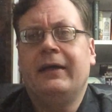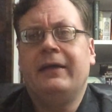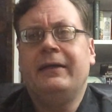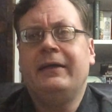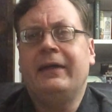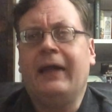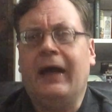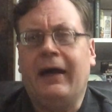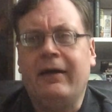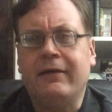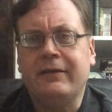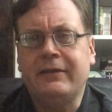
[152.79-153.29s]

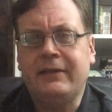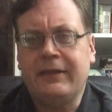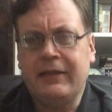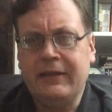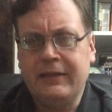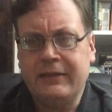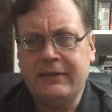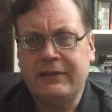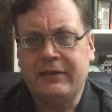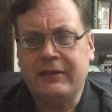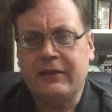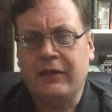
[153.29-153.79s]

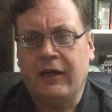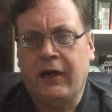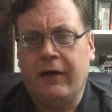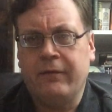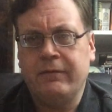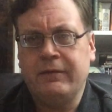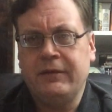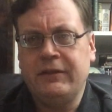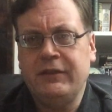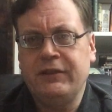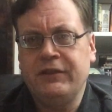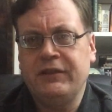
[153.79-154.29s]
nowadays the
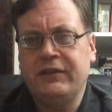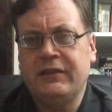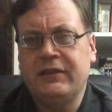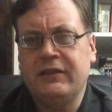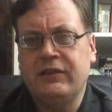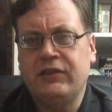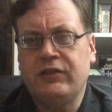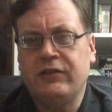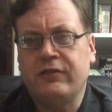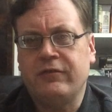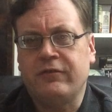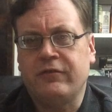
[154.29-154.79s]
common
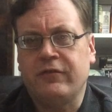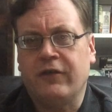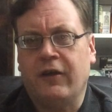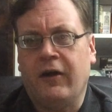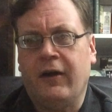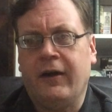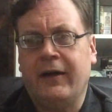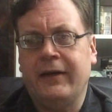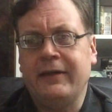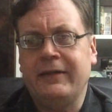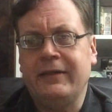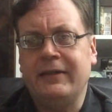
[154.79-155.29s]
usage of
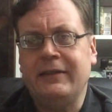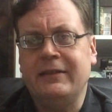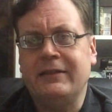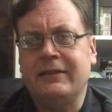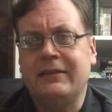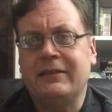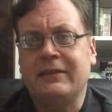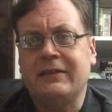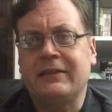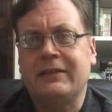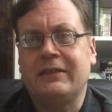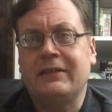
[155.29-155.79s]
rod is
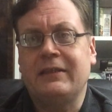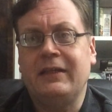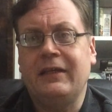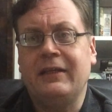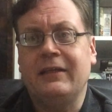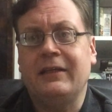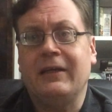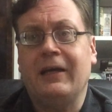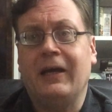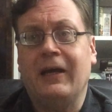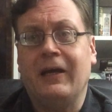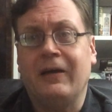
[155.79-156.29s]

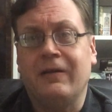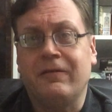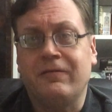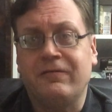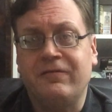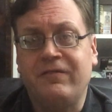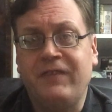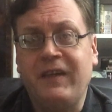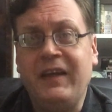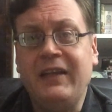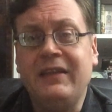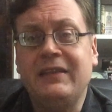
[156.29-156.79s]
16.5
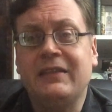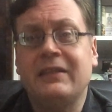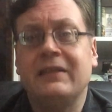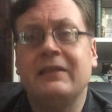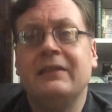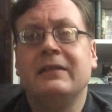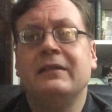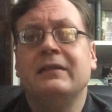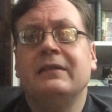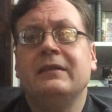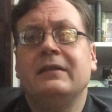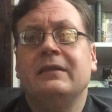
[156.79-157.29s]
feet.
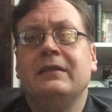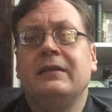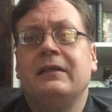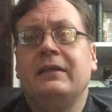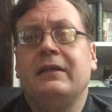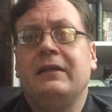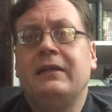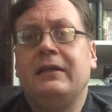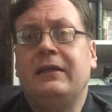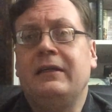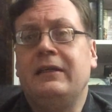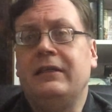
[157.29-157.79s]

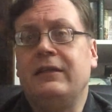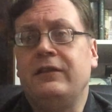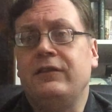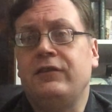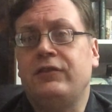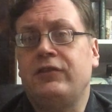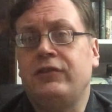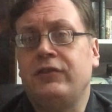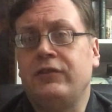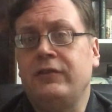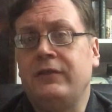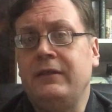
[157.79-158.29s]
He's
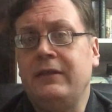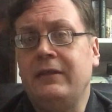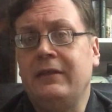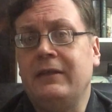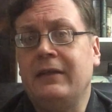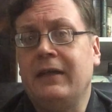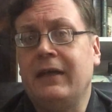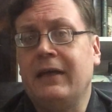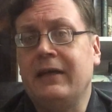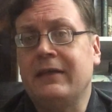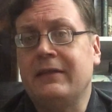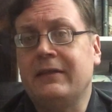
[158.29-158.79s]
shooting
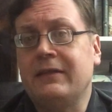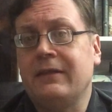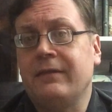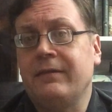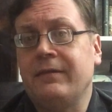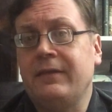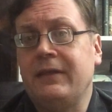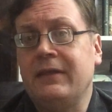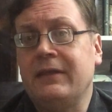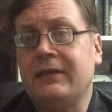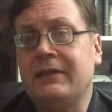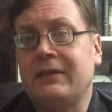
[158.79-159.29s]
at
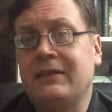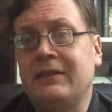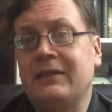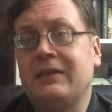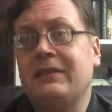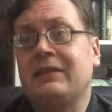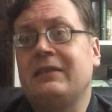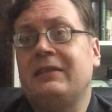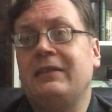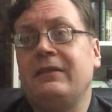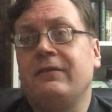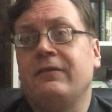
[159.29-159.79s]
something that's
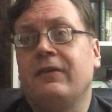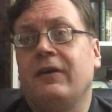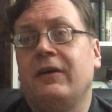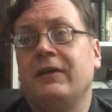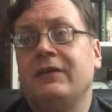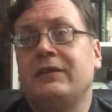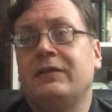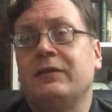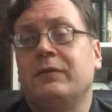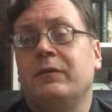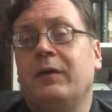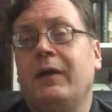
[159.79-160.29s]
60
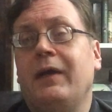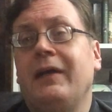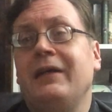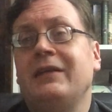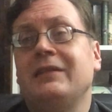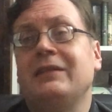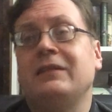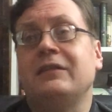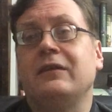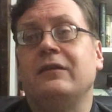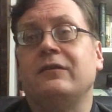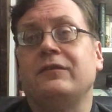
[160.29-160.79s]
rods away,
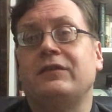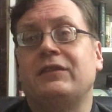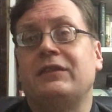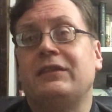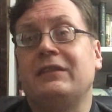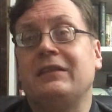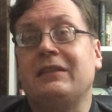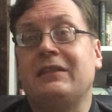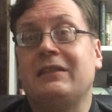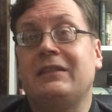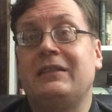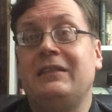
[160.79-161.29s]
so
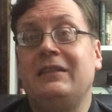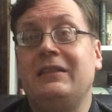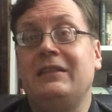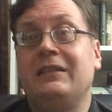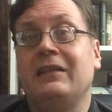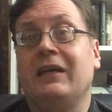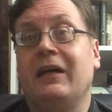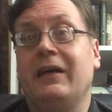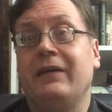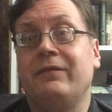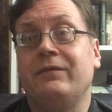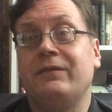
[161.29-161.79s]
60
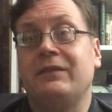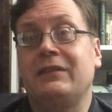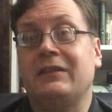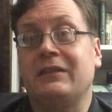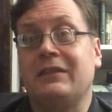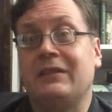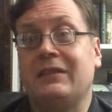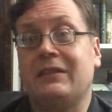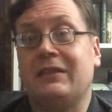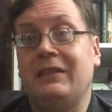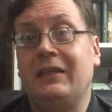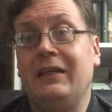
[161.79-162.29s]
times
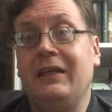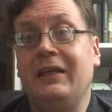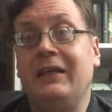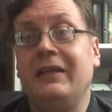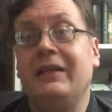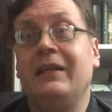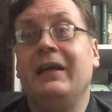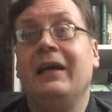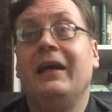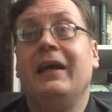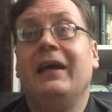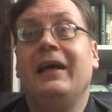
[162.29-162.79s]

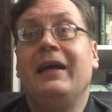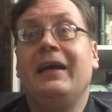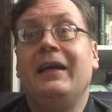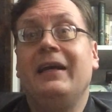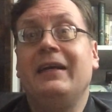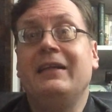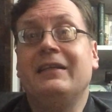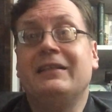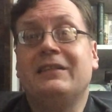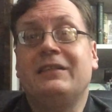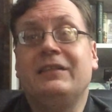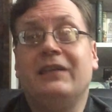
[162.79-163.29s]
16
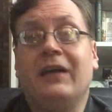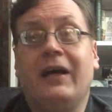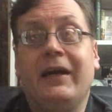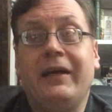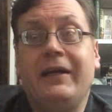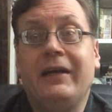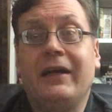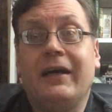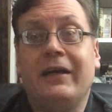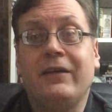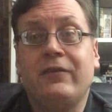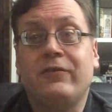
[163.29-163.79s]
is
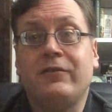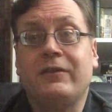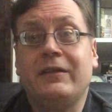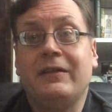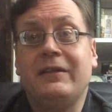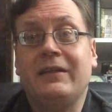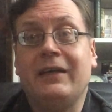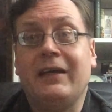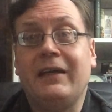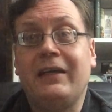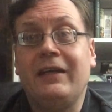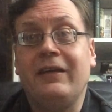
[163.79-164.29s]

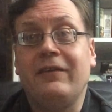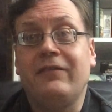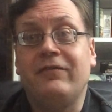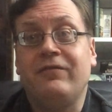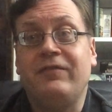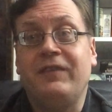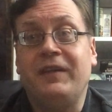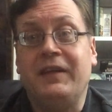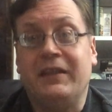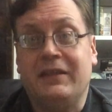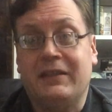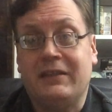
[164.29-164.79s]
990
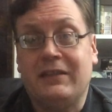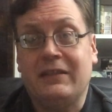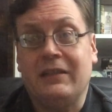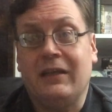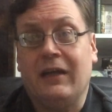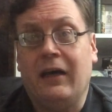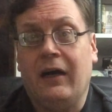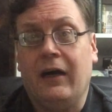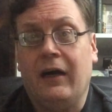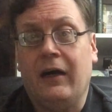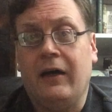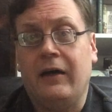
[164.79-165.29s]
feet.
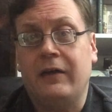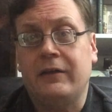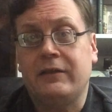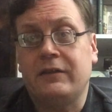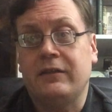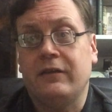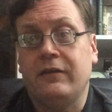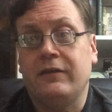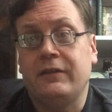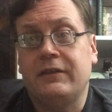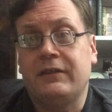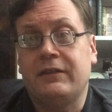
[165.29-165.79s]

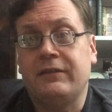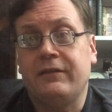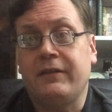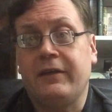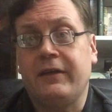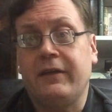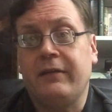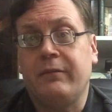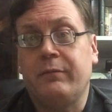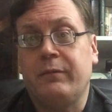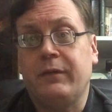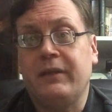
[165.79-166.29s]
So it's a
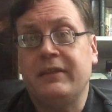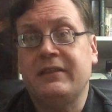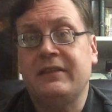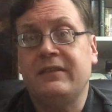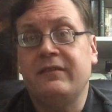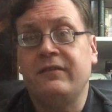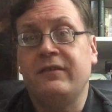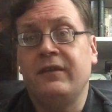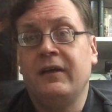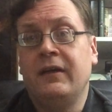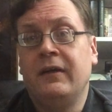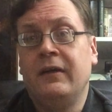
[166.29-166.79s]
very
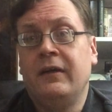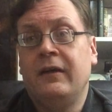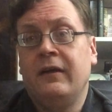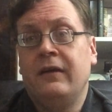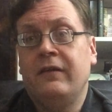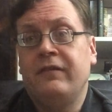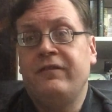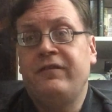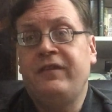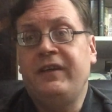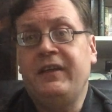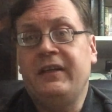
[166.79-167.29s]
impressive
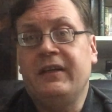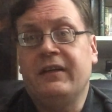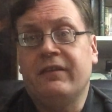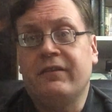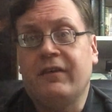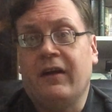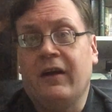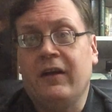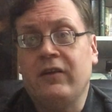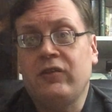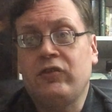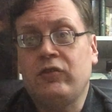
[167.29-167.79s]
feat of
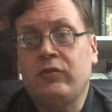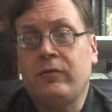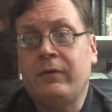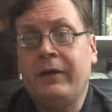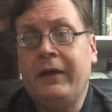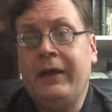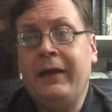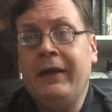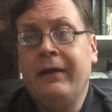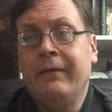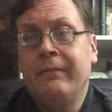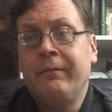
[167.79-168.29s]

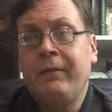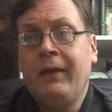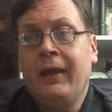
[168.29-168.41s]
archery